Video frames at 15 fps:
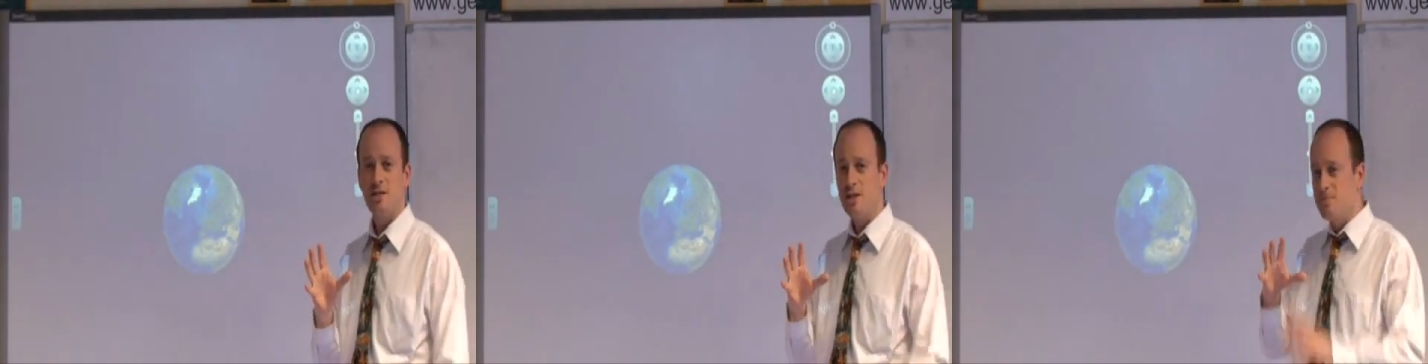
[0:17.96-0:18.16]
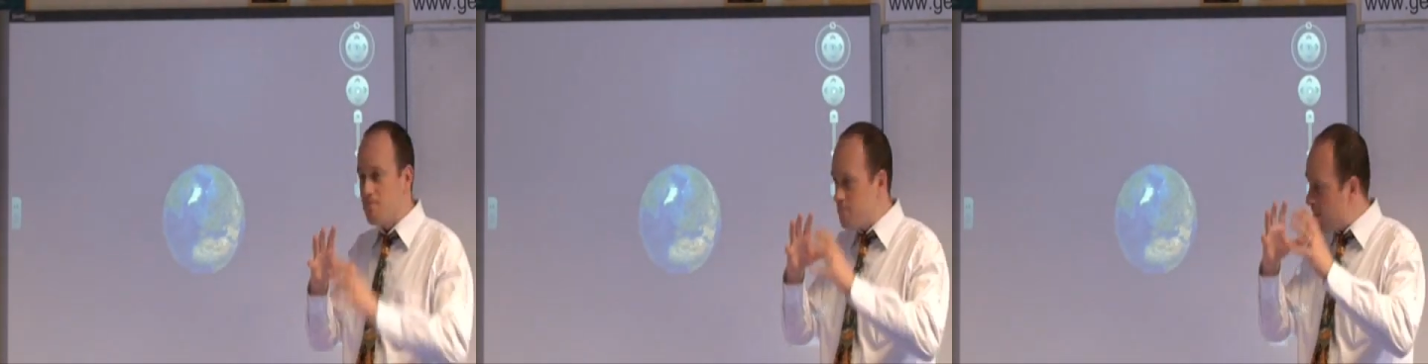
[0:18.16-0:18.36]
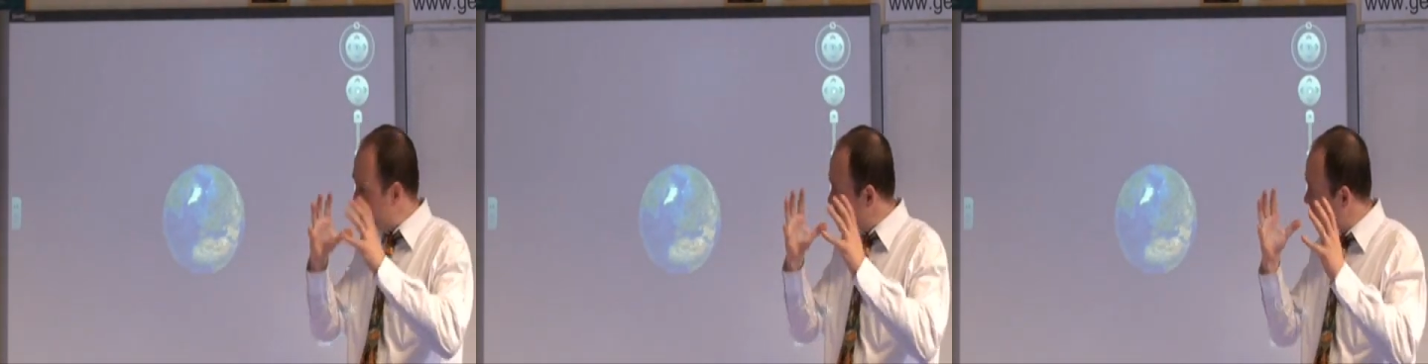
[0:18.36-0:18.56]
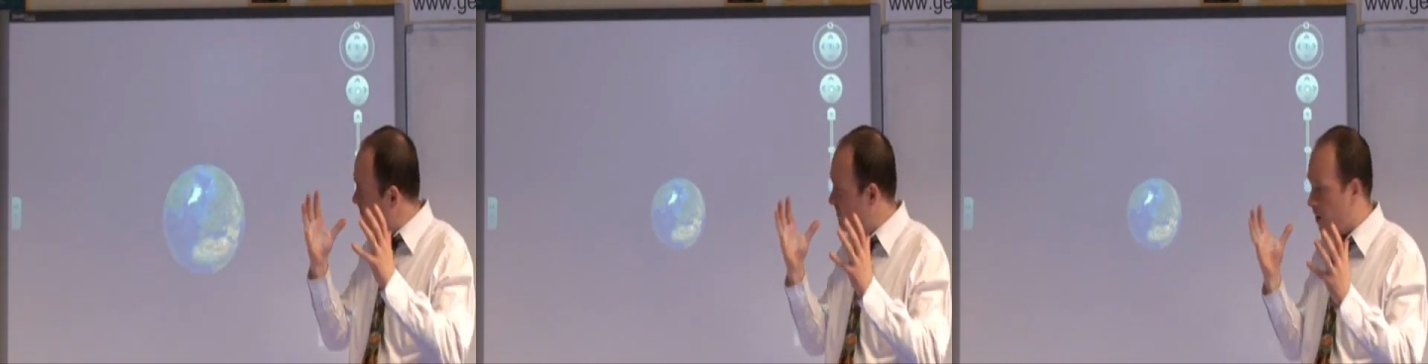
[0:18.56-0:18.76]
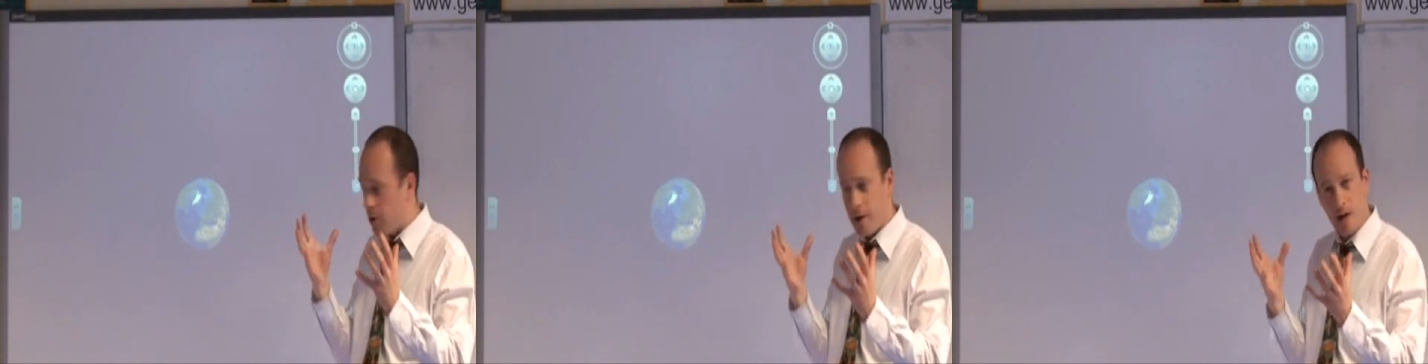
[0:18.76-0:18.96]
It's this
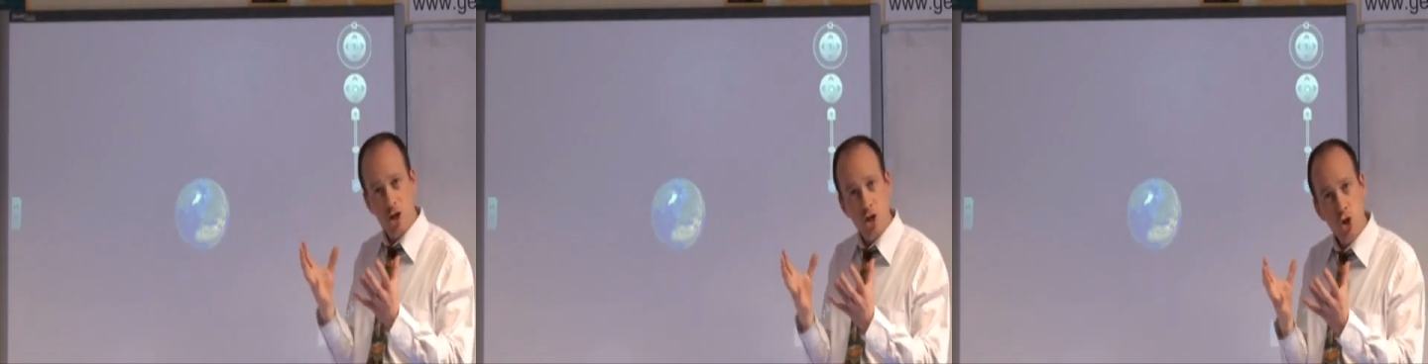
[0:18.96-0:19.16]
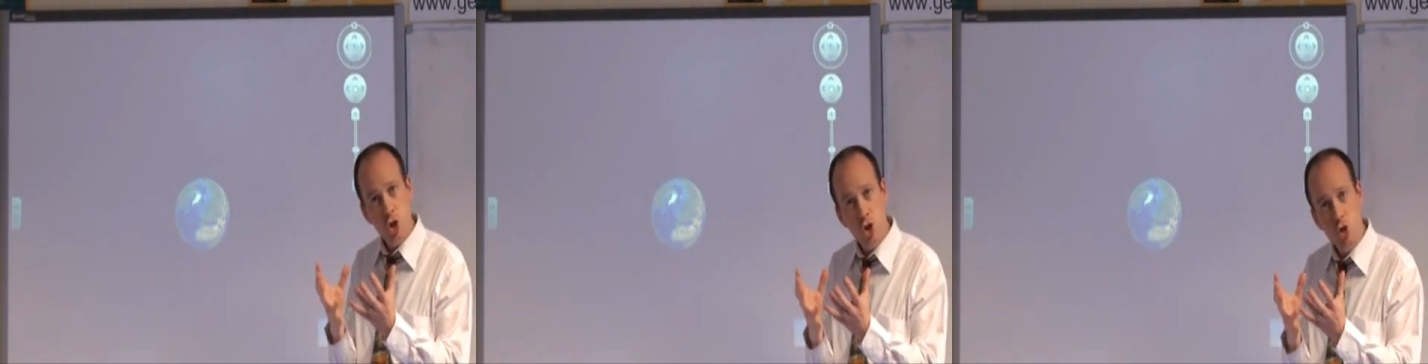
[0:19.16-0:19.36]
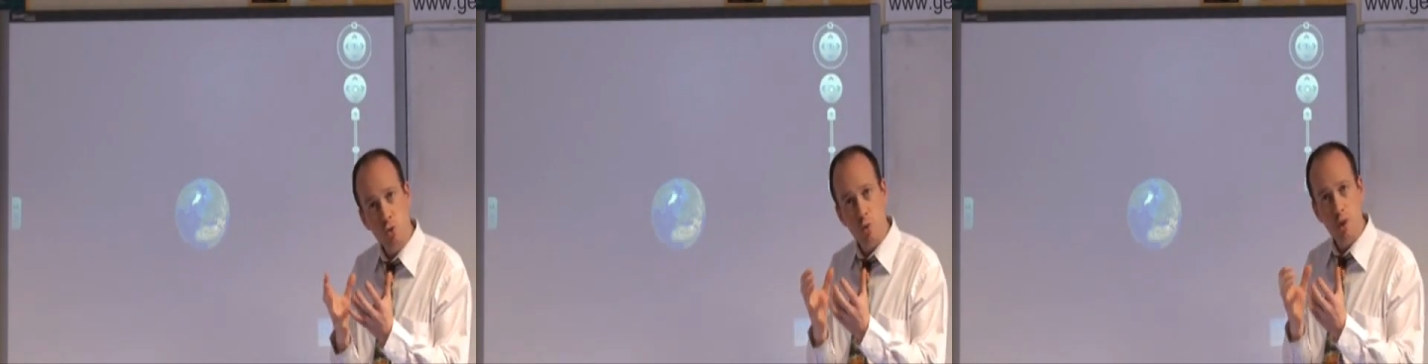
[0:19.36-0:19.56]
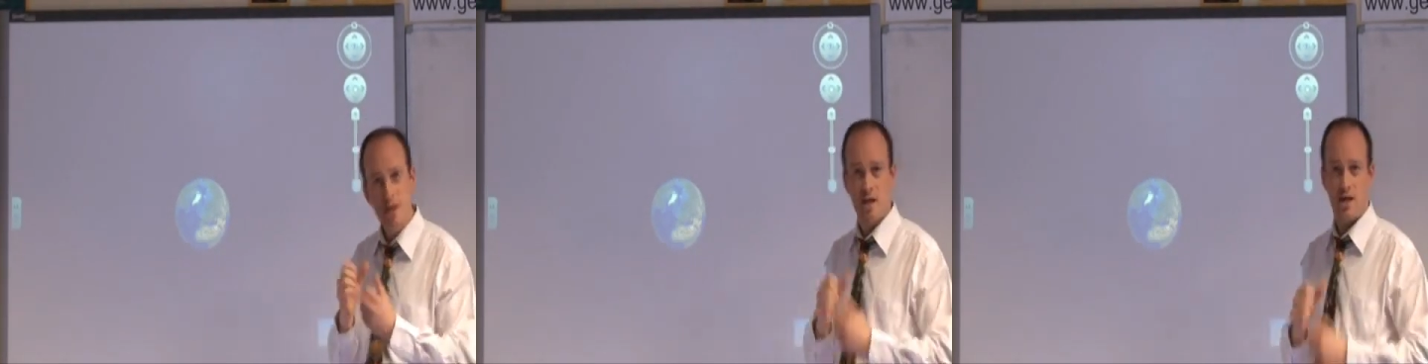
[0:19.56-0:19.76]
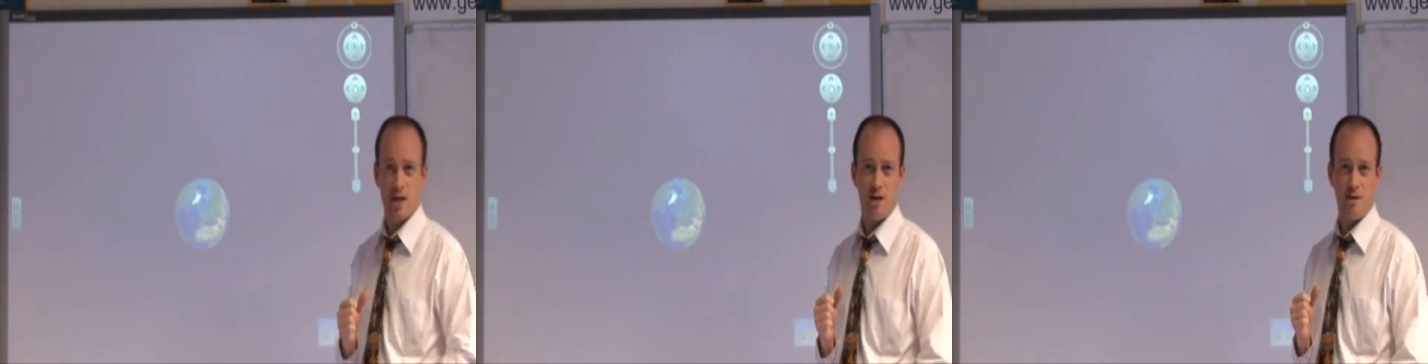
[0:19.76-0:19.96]
metaphoric
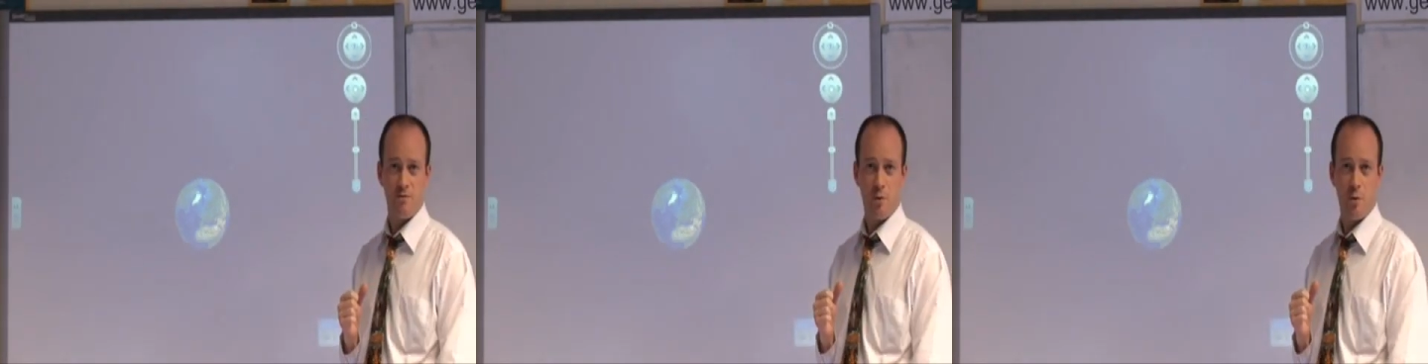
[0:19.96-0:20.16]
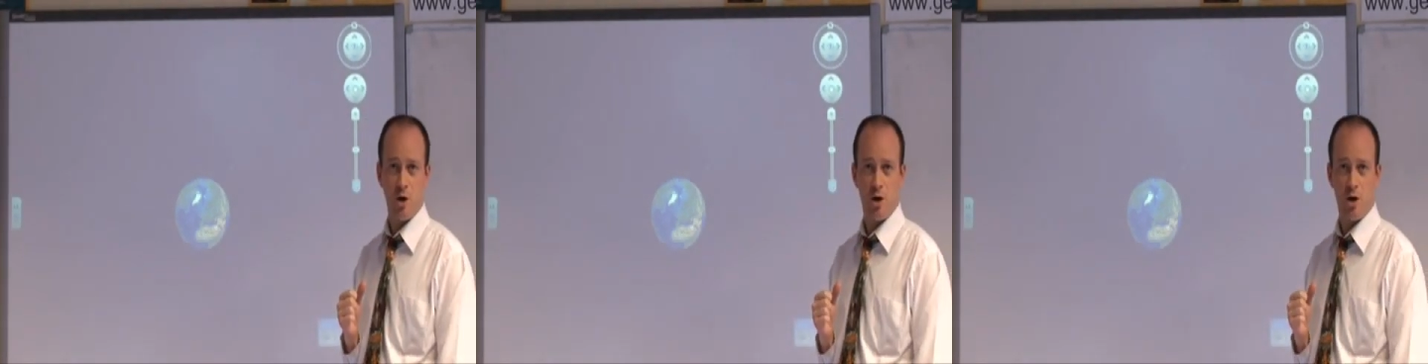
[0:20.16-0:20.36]
shrinking of the